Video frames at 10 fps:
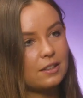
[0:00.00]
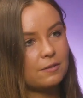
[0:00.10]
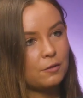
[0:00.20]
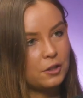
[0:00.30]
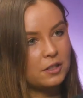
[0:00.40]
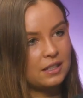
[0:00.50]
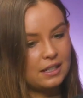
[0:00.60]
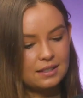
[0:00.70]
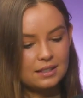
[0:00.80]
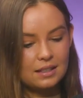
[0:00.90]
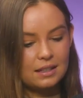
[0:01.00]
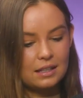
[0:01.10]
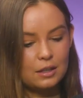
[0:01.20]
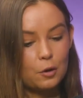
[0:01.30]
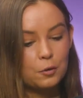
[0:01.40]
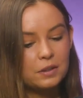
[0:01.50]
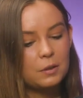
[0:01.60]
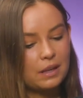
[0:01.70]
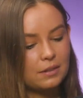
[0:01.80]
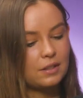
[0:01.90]
that voting isn't the only
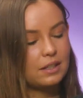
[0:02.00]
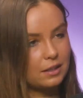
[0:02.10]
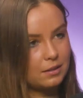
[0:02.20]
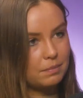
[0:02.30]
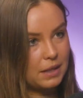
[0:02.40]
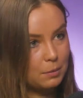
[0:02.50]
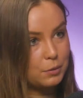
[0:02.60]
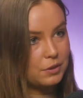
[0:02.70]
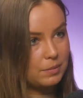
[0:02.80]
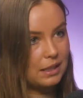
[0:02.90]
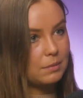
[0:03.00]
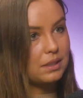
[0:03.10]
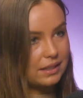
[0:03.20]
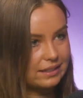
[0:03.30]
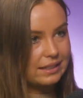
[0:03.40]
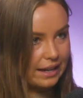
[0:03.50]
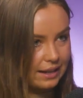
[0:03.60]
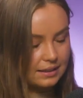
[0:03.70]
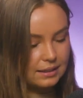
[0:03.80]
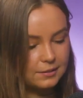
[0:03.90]
way for young people to be politically
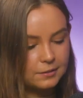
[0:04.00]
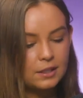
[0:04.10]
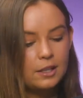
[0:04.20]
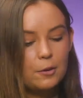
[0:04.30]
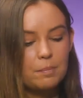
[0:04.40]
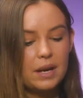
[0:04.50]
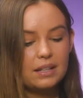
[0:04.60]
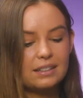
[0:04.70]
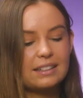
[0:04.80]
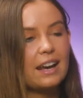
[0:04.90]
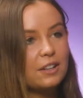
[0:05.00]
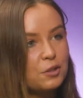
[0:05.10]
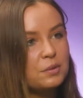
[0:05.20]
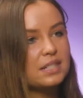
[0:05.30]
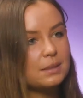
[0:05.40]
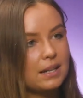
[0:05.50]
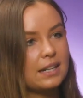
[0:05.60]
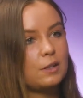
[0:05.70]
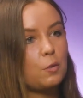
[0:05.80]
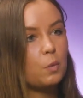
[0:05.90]
active. But can you
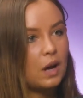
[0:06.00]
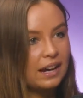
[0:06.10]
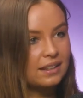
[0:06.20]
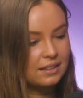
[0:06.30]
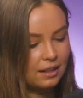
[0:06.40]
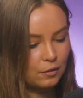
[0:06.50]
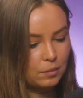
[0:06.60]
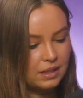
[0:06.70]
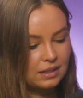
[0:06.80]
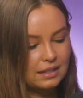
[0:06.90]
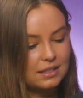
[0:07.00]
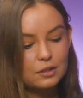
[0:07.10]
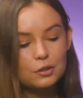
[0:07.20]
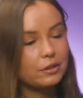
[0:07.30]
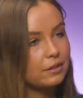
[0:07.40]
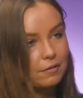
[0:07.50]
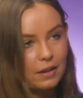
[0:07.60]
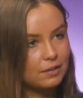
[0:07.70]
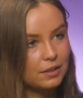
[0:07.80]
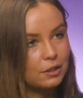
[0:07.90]
explain why the government is not in
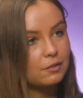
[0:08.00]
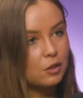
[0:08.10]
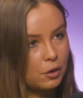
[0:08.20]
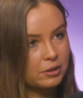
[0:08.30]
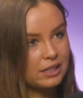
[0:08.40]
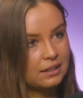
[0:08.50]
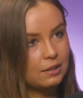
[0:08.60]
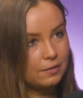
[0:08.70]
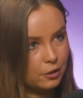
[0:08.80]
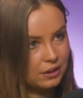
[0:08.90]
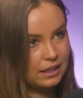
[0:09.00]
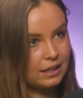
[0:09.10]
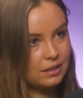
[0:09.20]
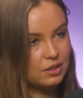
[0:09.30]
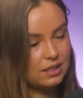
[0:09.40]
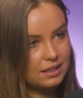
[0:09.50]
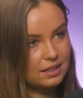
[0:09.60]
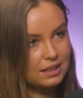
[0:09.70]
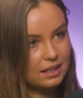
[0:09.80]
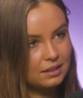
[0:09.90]
favour of lowering the voting age to
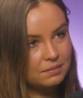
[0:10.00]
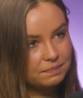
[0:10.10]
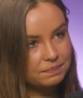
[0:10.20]
16?